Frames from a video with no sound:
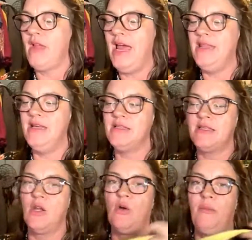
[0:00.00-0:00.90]
And this
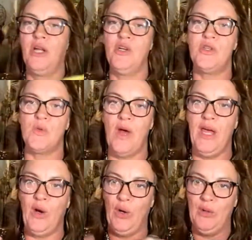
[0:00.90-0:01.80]
little blue
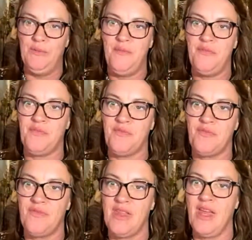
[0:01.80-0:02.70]
sweater.
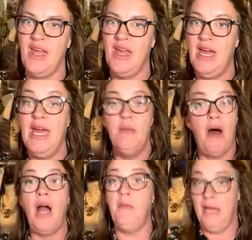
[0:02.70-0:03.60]
It might